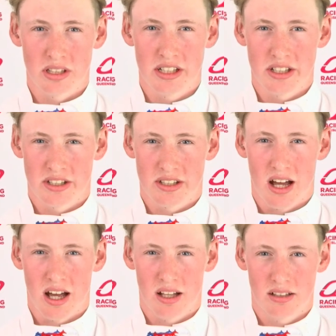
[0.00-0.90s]
He just
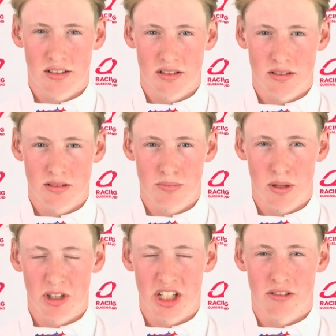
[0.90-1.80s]

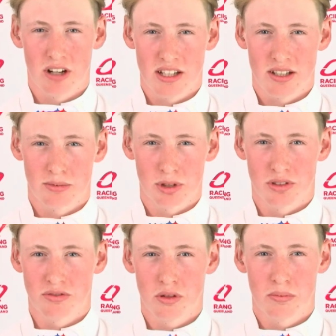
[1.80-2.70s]
probably didn't race up to his
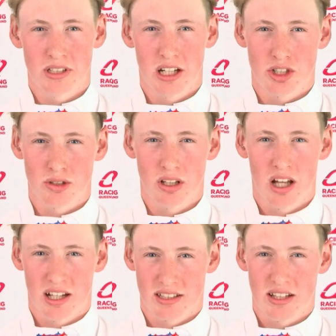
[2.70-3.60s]
full potential
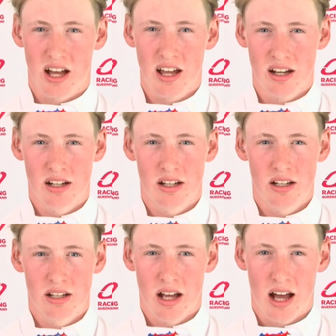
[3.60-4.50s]
last start,
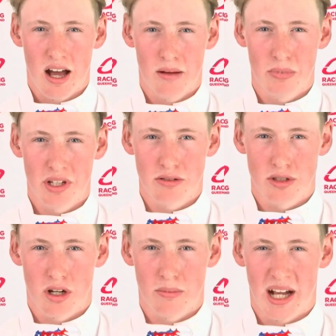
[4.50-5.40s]
but he was
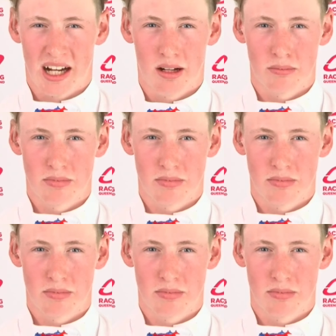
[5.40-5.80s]
on a backup.